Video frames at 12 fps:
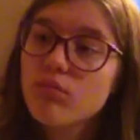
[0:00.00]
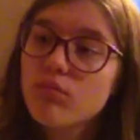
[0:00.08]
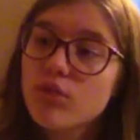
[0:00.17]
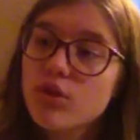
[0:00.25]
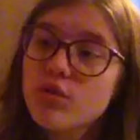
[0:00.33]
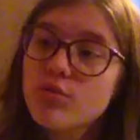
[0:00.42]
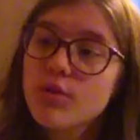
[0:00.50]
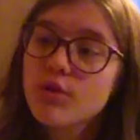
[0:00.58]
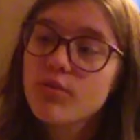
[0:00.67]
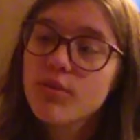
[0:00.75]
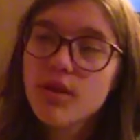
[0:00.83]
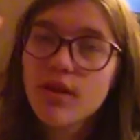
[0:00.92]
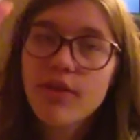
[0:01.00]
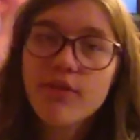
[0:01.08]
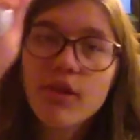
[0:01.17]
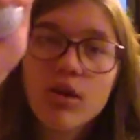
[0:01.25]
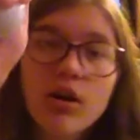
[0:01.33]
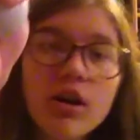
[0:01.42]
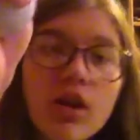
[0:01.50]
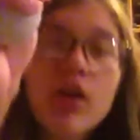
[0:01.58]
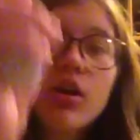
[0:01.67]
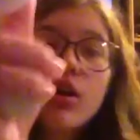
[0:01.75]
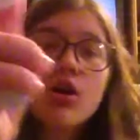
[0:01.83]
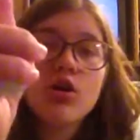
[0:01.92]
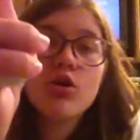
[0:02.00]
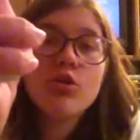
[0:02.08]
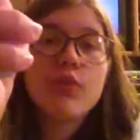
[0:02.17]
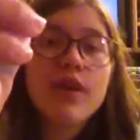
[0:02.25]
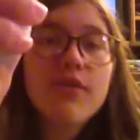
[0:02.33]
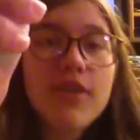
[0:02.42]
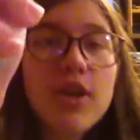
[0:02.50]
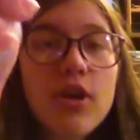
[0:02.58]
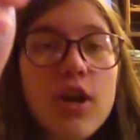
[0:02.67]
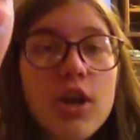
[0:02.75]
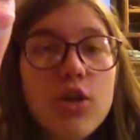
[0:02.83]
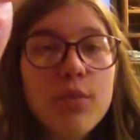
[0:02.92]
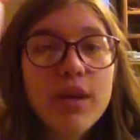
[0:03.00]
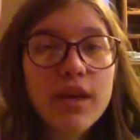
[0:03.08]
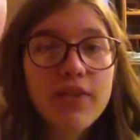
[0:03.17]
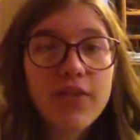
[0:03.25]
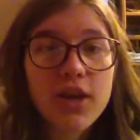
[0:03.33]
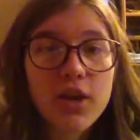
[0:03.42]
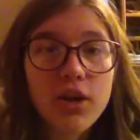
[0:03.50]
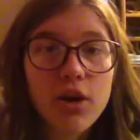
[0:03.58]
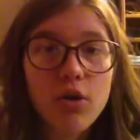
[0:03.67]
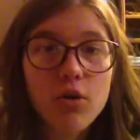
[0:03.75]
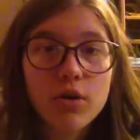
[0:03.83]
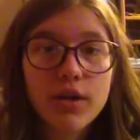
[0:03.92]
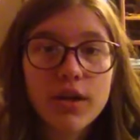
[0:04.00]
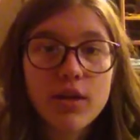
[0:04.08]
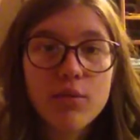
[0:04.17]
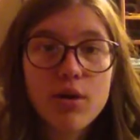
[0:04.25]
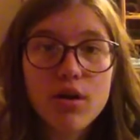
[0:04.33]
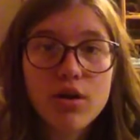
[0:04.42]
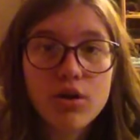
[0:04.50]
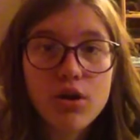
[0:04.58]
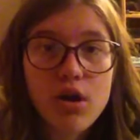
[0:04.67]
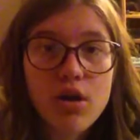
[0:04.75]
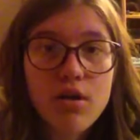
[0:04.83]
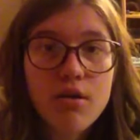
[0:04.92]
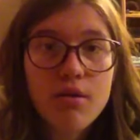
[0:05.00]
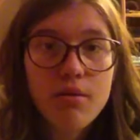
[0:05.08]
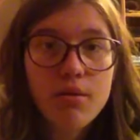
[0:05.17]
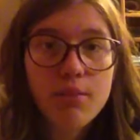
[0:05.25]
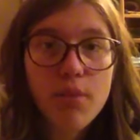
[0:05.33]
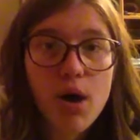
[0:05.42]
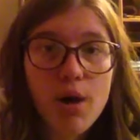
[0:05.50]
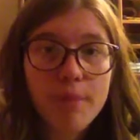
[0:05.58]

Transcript: you're supposed to be on that finger. Your ring finger and your pinky finger are holding the ball in your palm.